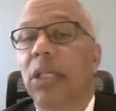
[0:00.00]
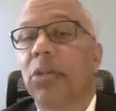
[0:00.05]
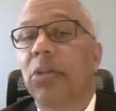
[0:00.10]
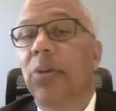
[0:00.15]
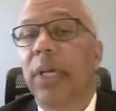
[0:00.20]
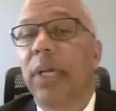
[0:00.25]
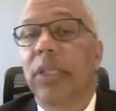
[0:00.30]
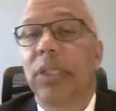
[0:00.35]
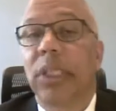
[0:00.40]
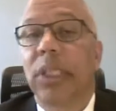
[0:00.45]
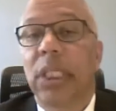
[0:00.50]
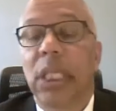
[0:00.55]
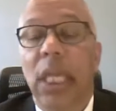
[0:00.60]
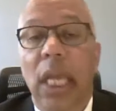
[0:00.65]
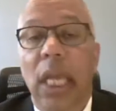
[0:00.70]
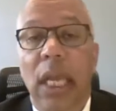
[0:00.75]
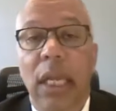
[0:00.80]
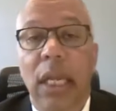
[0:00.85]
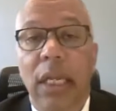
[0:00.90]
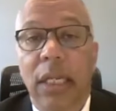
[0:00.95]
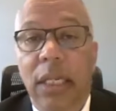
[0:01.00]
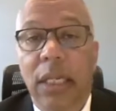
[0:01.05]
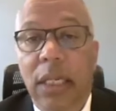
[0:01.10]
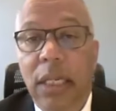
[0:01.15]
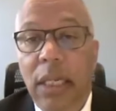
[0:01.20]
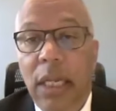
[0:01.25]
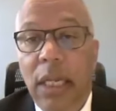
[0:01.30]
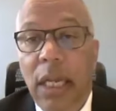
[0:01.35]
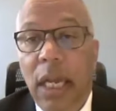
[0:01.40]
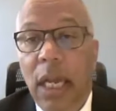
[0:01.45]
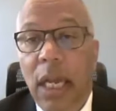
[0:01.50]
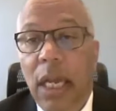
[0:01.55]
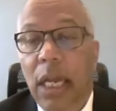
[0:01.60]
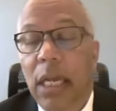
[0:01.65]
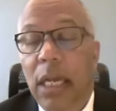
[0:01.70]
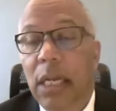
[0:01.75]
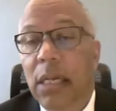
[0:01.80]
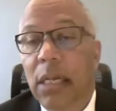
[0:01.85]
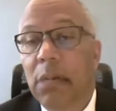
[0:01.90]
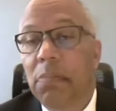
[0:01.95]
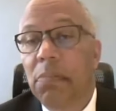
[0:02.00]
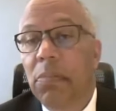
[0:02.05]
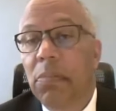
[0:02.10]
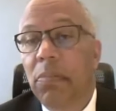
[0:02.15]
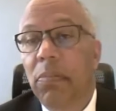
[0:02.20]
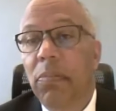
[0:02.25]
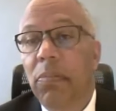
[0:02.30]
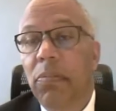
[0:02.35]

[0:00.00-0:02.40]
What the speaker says: USDA, our